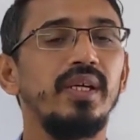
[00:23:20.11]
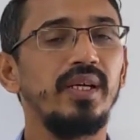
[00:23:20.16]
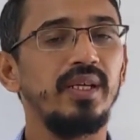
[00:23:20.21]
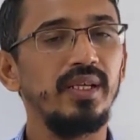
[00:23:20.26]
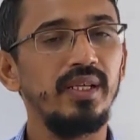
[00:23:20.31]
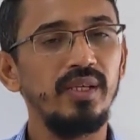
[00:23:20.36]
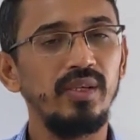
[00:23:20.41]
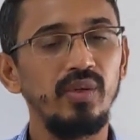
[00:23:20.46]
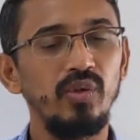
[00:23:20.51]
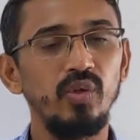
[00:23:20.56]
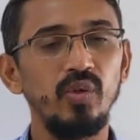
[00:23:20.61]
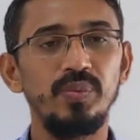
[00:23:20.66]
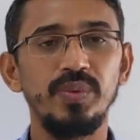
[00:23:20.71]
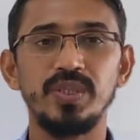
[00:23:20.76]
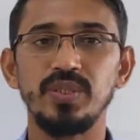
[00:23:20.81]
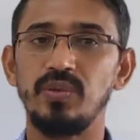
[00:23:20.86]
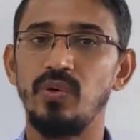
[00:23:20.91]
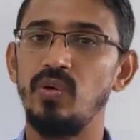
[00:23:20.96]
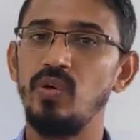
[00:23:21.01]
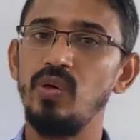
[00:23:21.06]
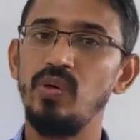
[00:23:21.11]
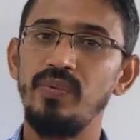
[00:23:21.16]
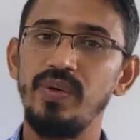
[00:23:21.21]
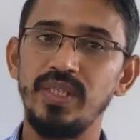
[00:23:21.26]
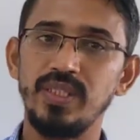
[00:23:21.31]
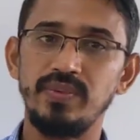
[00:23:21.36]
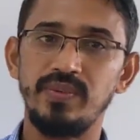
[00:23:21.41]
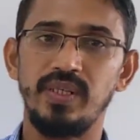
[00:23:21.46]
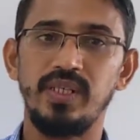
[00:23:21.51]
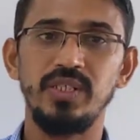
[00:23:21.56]
in a loop is
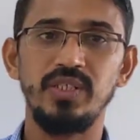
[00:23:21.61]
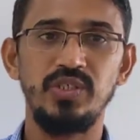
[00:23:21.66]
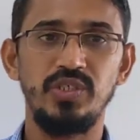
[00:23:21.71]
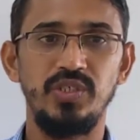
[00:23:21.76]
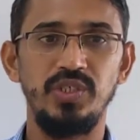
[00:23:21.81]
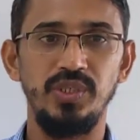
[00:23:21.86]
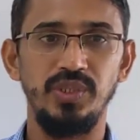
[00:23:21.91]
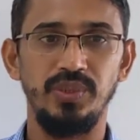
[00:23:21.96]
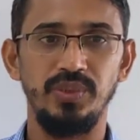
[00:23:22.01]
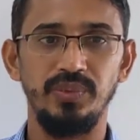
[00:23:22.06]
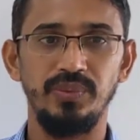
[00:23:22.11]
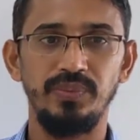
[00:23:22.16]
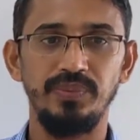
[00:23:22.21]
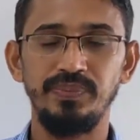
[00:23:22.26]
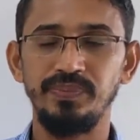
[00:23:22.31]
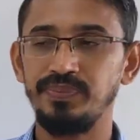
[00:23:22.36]
always what, 0.